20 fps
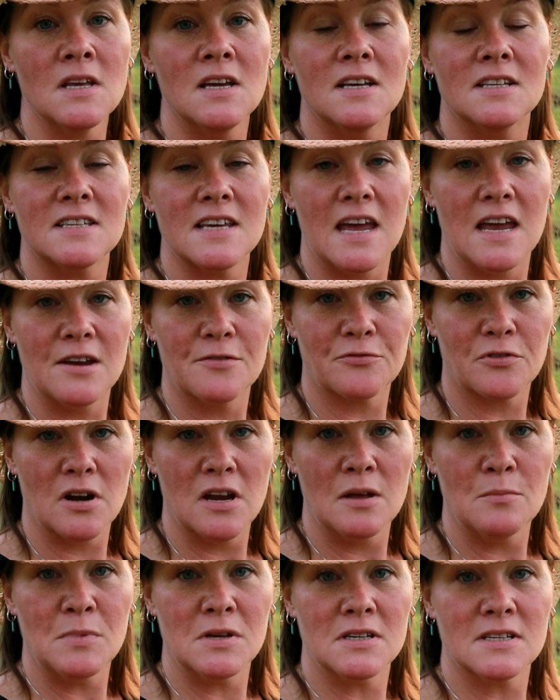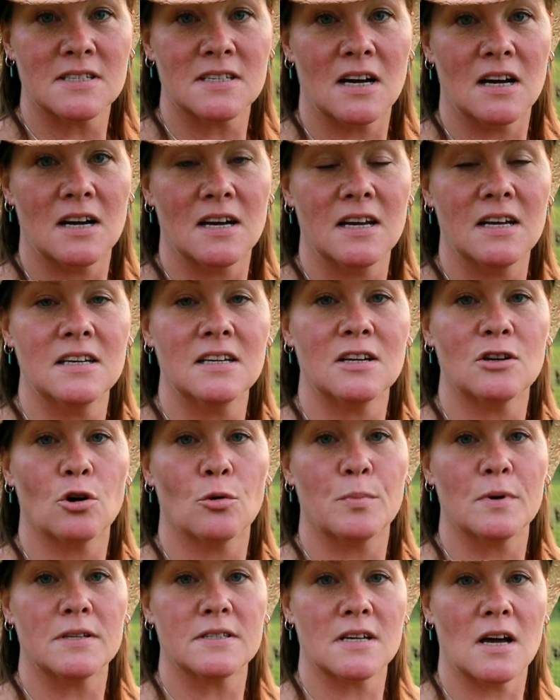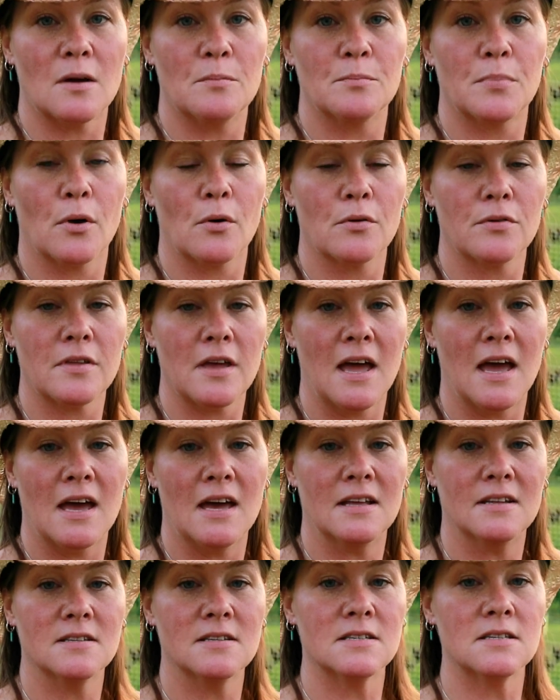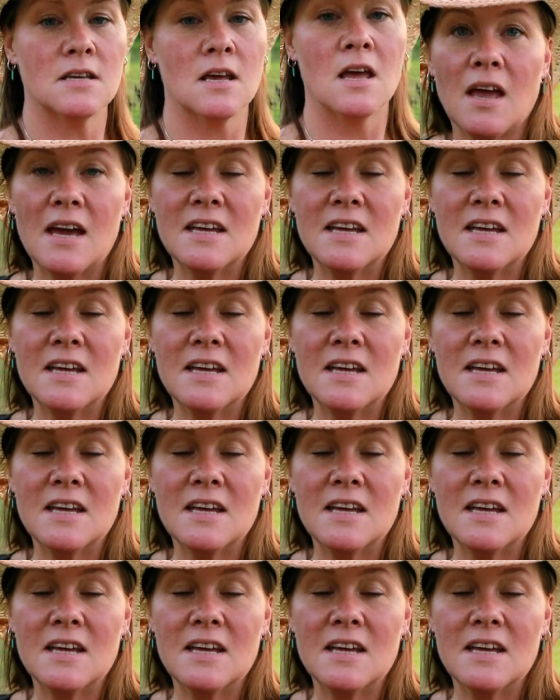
It's A-frame in design. It opens on both ends.